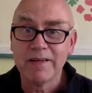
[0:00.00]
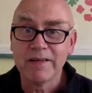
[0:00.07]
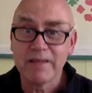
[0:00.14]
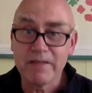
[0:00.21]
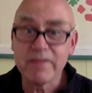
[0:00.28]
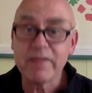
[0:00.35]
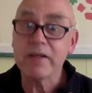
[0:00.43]

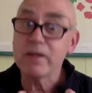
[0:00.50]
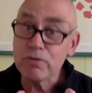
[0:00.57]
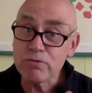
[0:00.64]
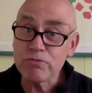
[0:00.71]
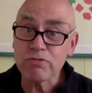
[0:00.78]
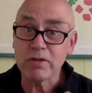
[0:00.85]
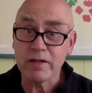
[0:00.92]
then they're
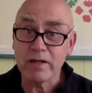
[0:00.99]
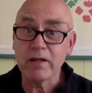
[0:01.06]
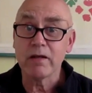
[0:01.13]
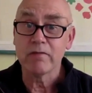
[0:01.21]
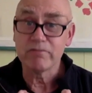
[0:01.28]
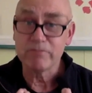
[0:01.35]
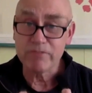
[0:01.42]
usually
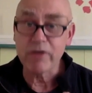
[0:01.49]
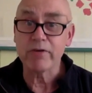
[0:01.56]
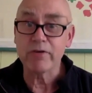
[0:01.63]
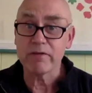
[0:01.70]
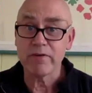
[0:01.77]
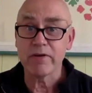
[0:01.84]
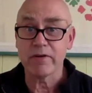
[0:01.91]

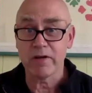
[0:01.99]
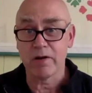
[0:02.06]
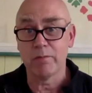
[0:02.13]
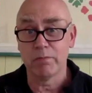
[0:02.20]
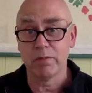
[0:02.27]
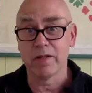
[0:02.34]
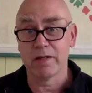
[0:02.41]
very, very
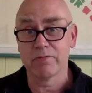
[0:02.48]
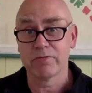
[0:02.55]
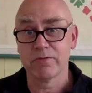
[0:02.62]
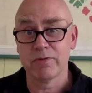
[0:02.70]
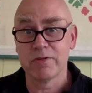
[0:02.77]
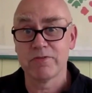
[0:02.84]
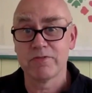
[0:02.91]
humble
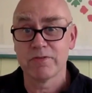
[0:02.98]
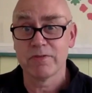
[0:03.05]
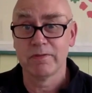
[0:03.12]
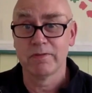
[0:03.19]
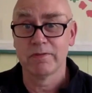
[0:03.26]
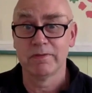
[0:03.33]
afterwards.